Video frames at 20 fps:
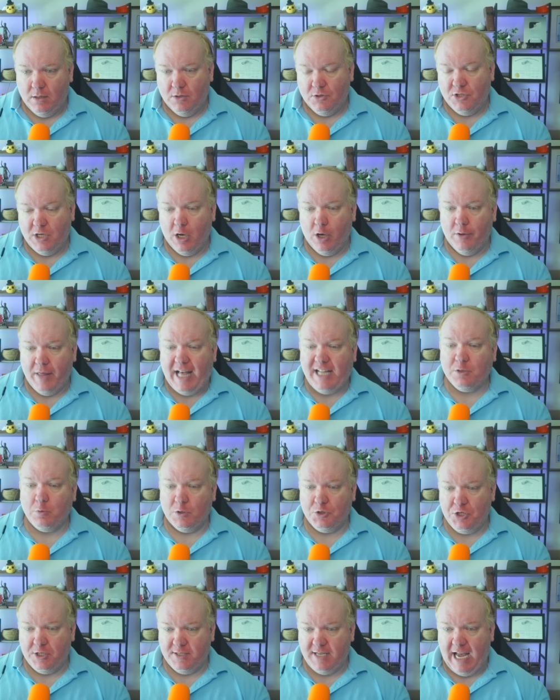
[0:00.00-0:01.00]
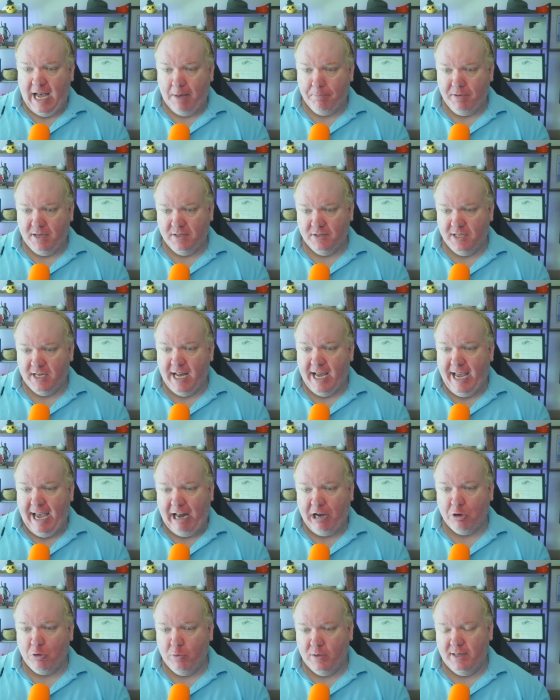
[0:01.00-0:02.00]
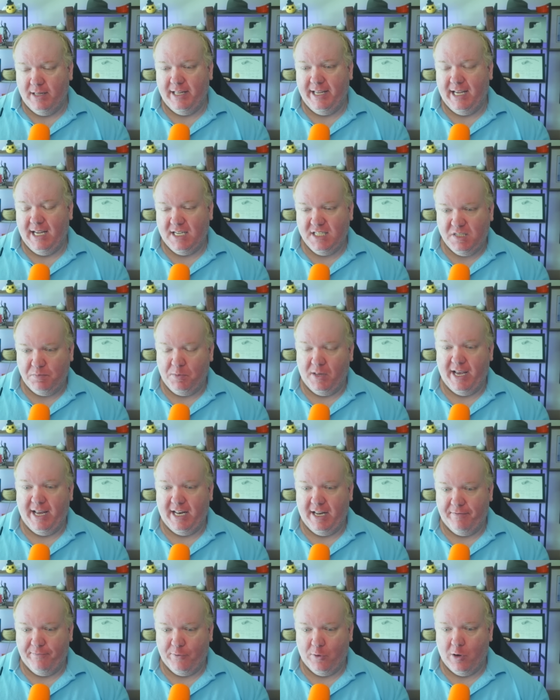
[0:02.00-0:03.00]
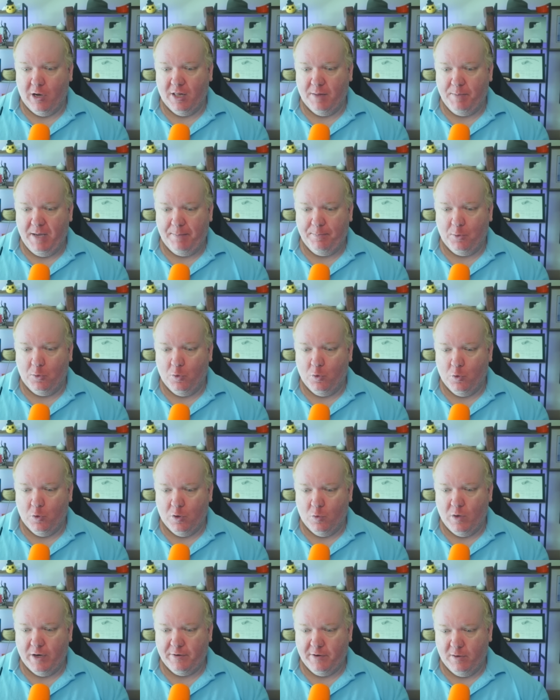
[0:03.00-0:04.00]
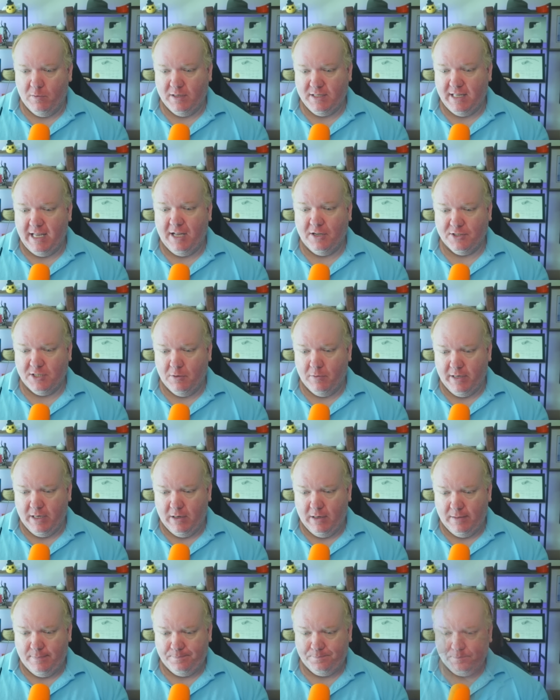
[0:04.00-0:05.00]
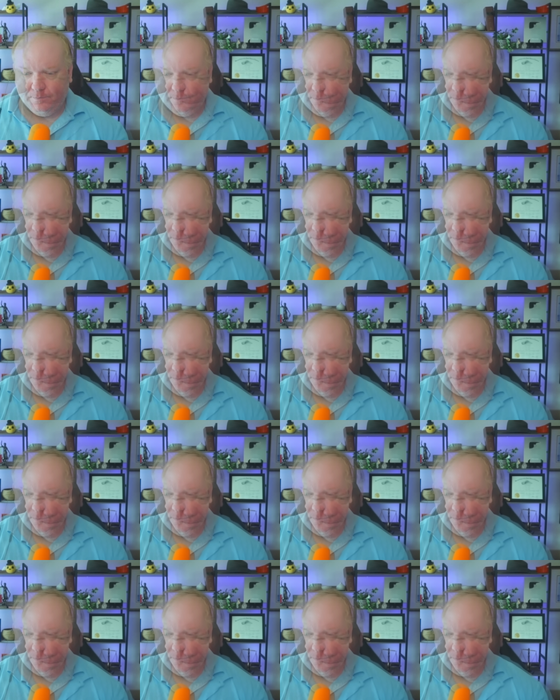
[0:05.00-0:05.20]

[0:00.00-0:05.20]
So that's what just happened. Did I adequately explain it for all the people who are wondering what the hell's going on?